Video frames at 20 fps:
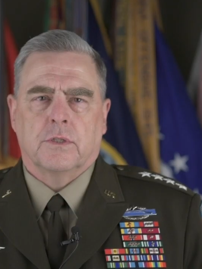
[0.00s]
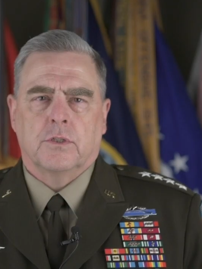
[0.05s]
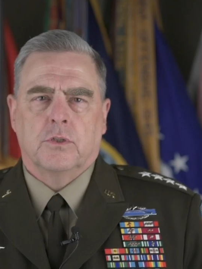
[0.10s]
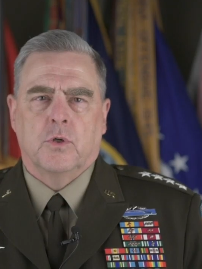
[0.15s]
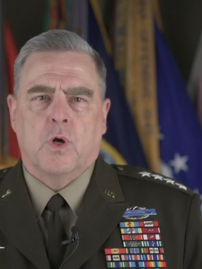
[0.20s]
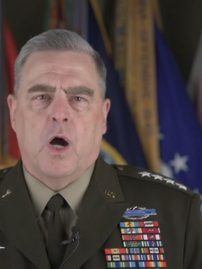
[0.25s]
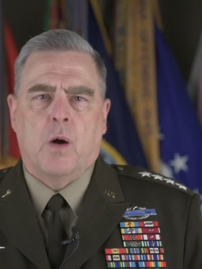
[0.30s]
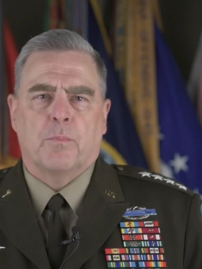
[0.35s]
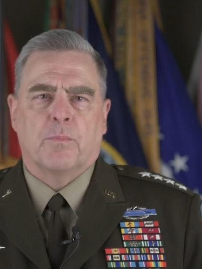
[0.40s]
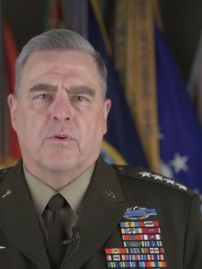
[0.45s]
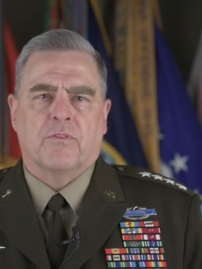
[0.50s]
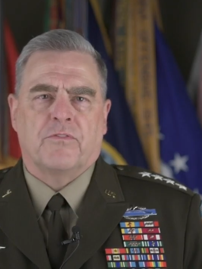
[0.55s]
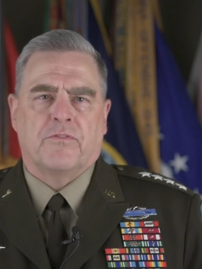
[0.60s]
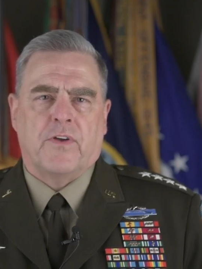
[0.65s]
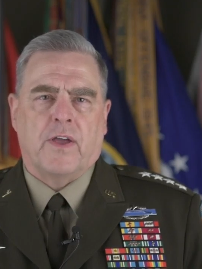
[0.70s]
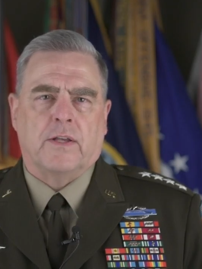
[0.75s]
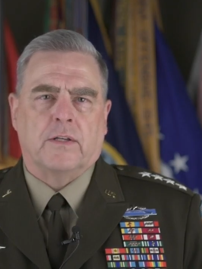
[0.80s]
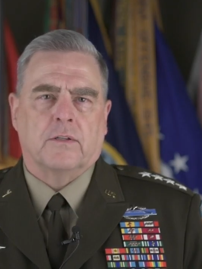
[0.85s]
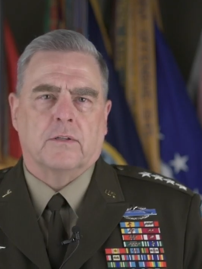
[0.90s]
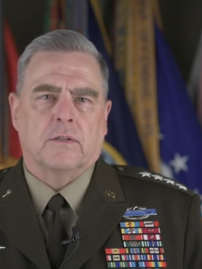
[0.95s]
You help
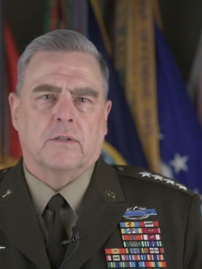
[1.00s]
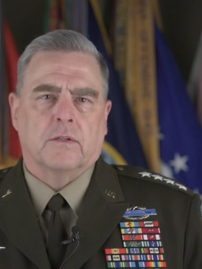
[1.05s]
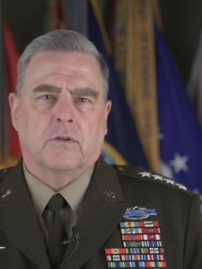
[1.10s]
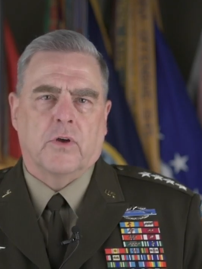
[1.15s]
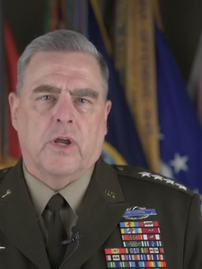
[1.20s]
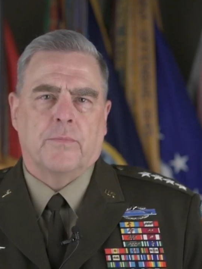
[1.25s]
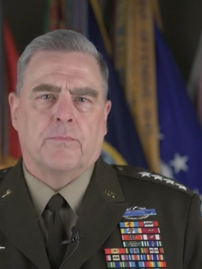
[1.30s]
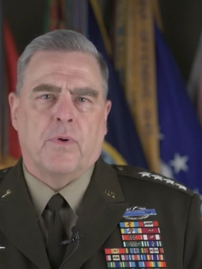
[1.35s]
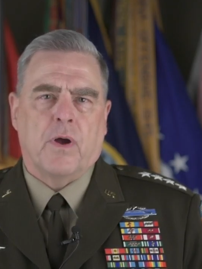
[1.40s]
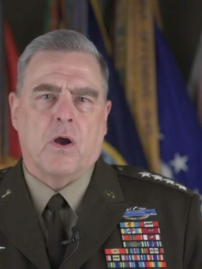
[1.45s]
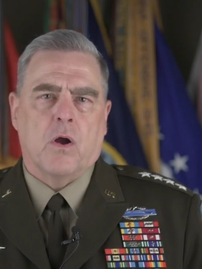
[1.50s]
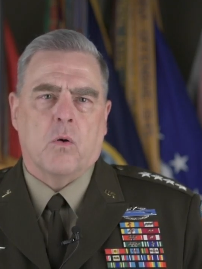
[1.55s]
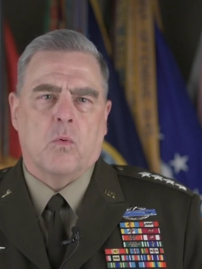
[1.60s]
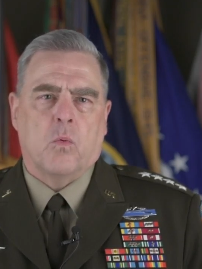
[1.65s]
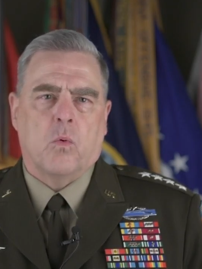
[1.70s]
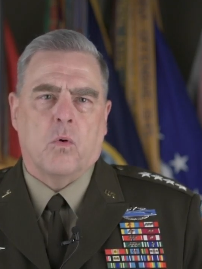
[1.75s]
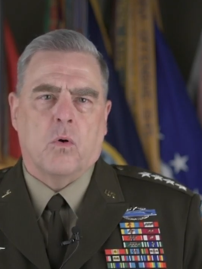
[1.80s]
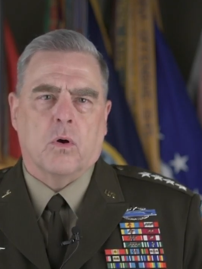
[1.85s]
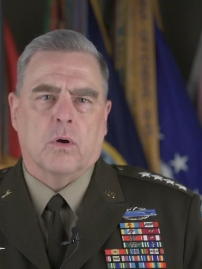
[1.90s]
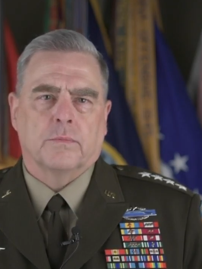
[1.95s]
prevent great power
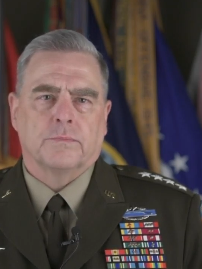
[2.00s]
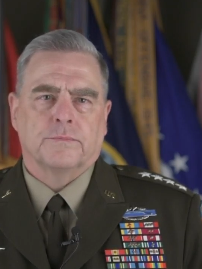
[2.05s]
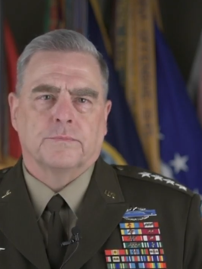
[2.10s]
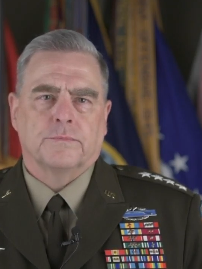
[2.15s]
war.